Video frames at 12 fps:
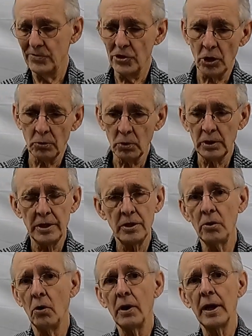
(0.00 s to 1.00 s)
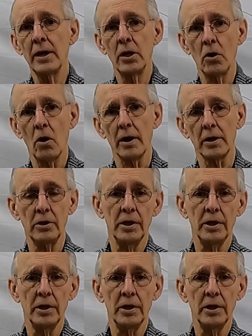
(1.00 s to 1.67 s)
generally you don't get an arc.